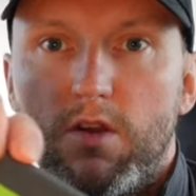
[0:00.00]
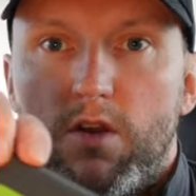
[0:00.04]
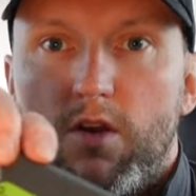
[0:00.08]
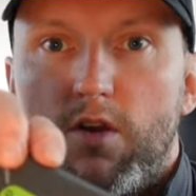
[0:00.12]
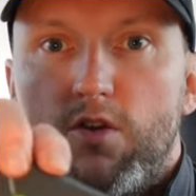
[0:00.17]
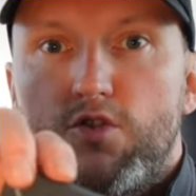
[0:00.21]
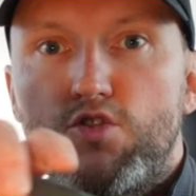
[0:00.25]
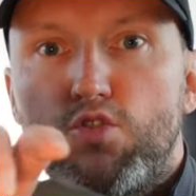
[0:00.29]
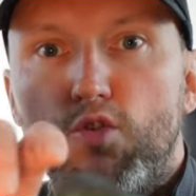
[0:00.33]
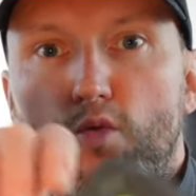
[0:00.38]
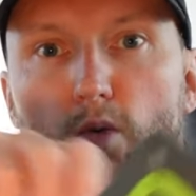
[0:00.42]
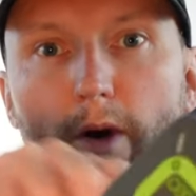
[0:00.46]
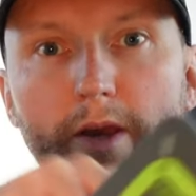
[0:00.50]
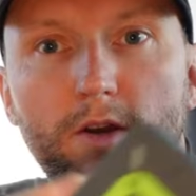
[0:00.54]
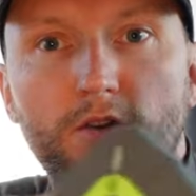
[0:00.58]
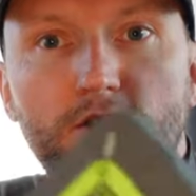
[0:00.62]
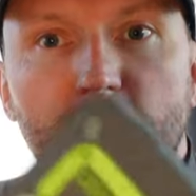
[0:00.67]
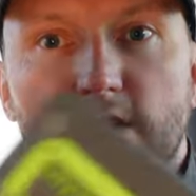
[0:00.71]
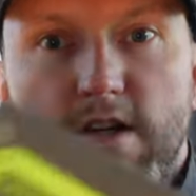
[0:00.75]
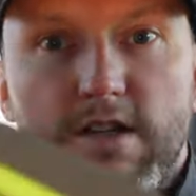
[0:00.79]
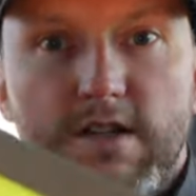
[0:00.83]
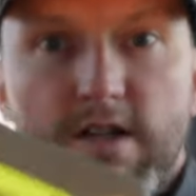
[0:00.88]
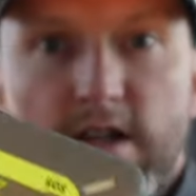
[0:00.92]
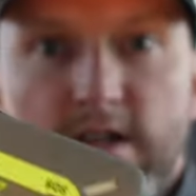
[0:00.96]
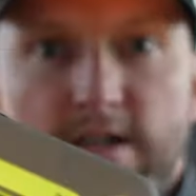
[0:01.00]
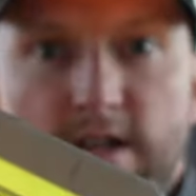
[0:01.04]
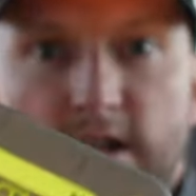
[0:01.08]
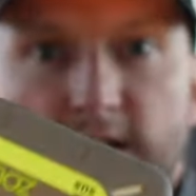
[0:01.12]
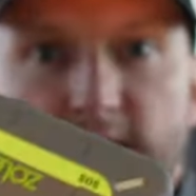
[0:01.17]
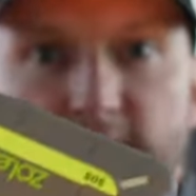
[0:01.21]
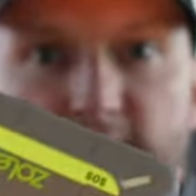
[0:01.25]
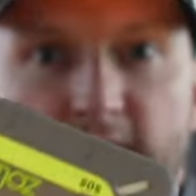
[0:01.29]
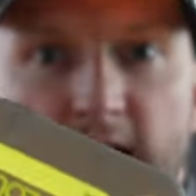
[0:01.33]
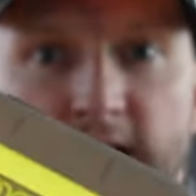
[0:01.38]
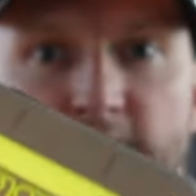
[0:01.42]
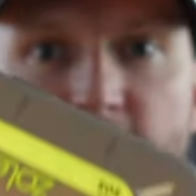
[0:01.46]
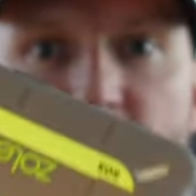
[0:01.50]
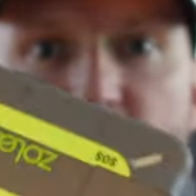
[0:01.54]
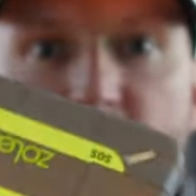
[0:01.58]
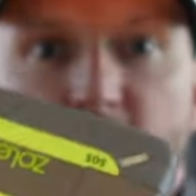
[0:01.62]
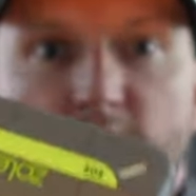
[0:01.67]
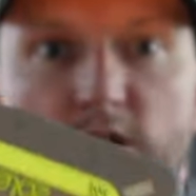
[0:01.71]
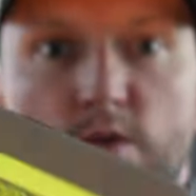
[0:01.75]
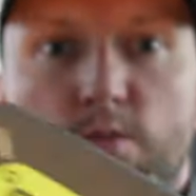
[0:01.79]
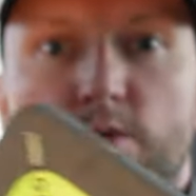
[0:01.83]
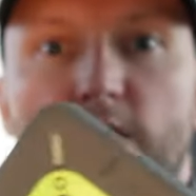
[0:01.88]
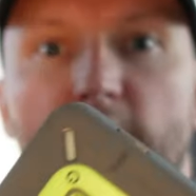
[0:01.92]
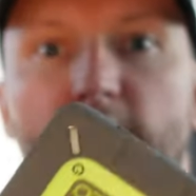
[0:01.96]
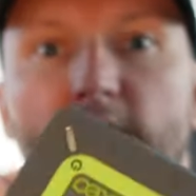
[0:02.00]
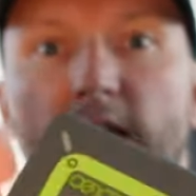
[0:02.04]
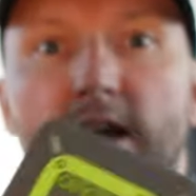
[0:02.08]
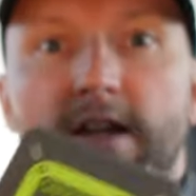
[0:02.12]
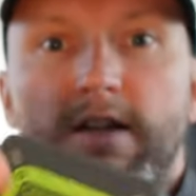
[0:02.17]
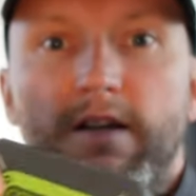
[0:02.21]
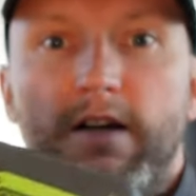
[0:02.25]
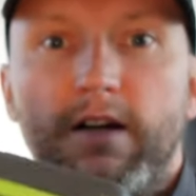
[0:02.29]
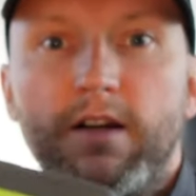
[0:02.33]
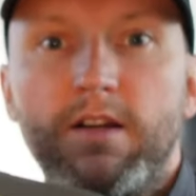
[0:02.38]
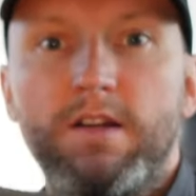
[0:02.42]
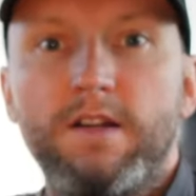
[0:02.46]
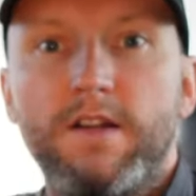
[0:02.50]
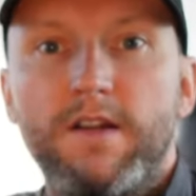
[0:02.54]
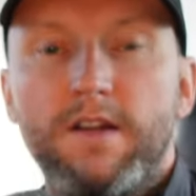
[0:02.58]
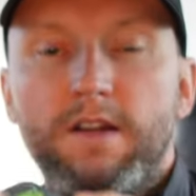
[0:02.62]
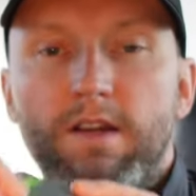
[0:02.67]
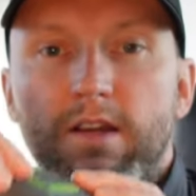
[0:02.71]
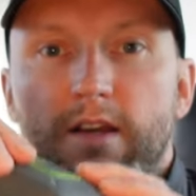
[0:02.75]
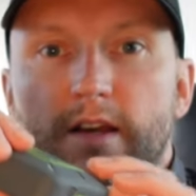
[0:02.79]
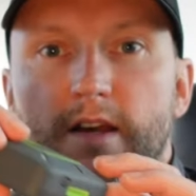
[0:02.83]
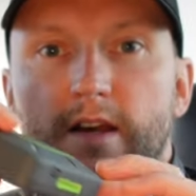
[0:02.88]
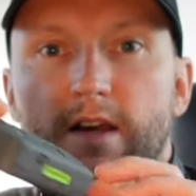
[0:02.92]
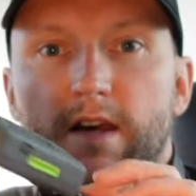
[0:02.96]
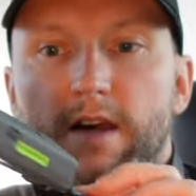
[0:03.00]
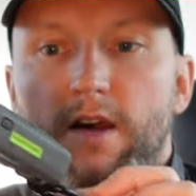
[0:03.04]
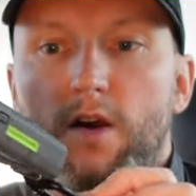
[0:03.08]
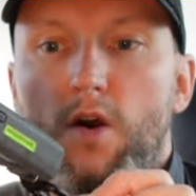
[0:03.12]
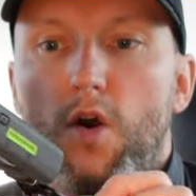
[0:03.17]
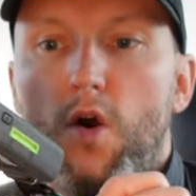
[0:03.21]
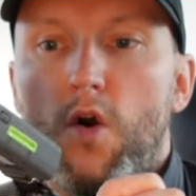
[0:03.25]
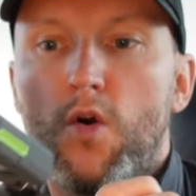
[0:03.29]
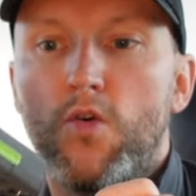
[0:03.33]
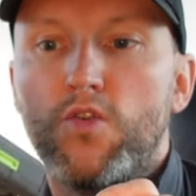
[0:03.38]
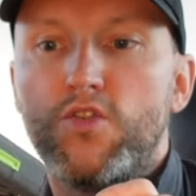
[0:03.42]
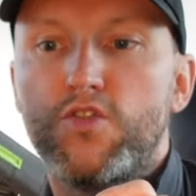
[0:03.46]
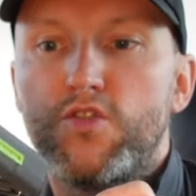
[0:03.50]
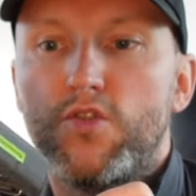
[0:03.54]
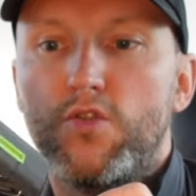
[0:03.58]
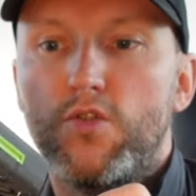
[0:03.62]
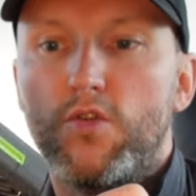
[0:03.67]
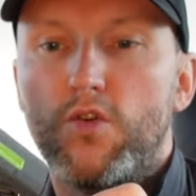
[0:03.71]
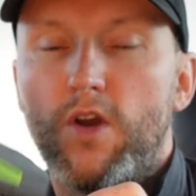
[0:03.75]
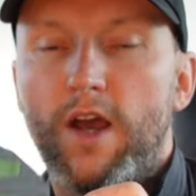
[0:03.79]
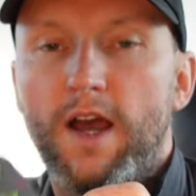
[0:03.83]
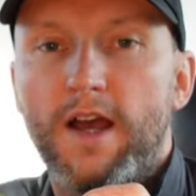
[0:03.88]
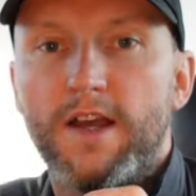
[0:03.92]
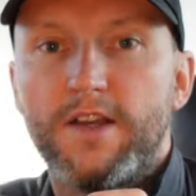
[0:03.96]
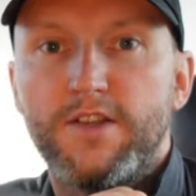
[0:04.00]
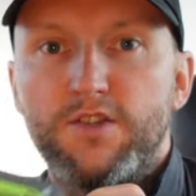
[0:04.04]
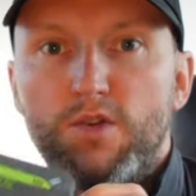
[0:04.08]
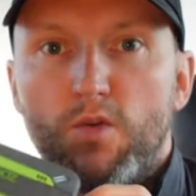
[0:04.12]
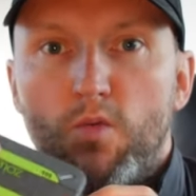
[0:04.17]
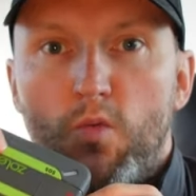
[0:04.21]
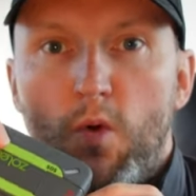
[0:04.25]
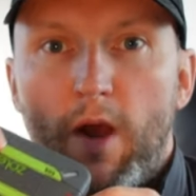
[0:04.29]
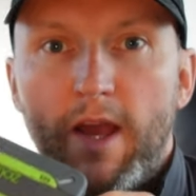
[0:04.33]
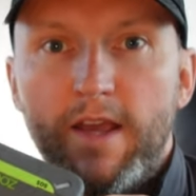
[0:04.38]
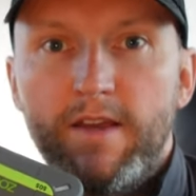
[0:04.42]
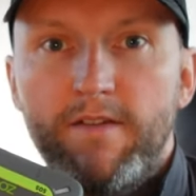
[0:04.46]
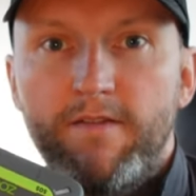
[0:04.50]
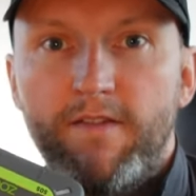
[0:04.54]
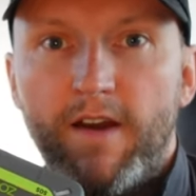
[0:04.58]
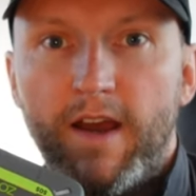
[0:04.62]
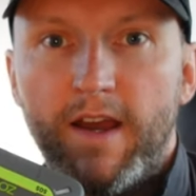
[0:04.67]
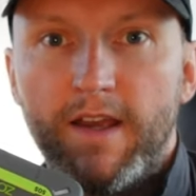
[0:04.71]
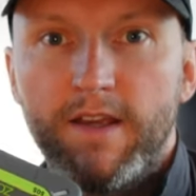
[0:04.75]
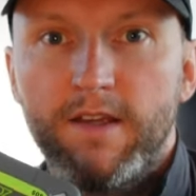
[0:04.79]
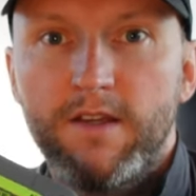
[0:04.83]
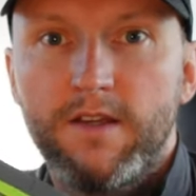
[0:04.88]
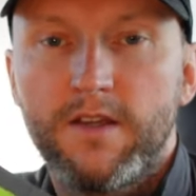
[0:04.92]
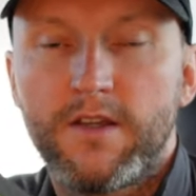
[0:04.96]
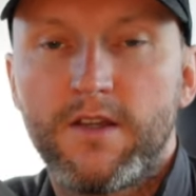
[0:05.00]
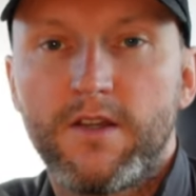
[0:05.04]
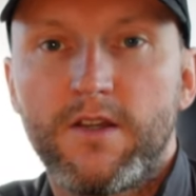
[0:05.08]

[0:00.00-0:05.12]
So whilst this is a satellite communicator, it also has Wi-Fi.